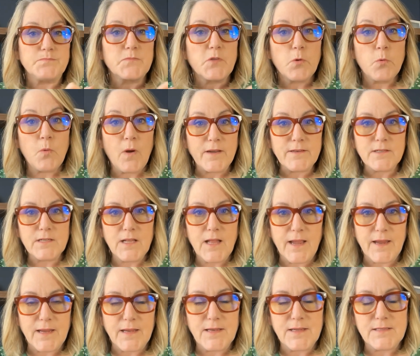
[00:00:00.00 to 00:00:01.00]
One
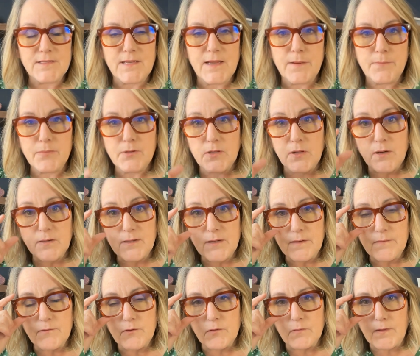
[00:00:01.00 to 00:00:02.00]
client example I'll
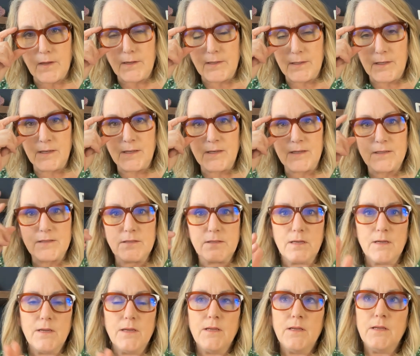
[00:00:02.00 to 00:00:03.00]
give you, they needed
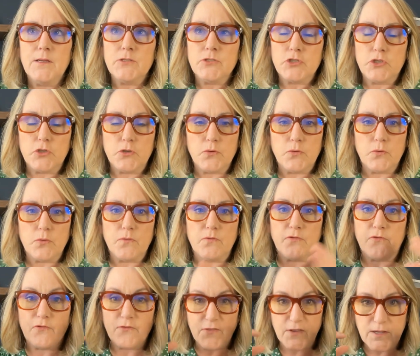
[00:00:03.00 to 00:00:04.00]
to
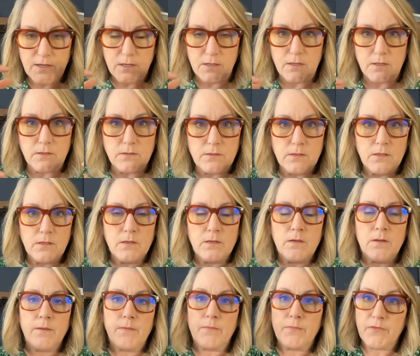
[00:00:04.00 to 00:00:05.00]
fill
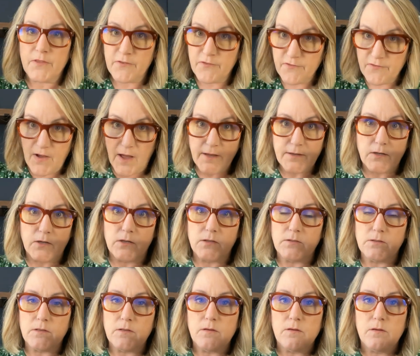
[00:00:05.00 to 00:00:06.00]
the
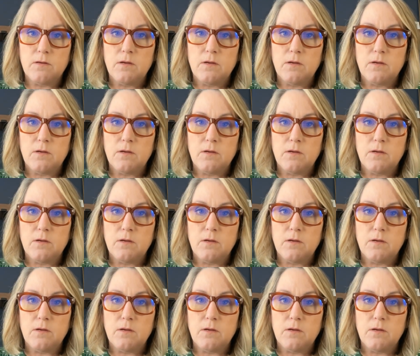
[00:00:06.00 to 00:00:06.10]
funnel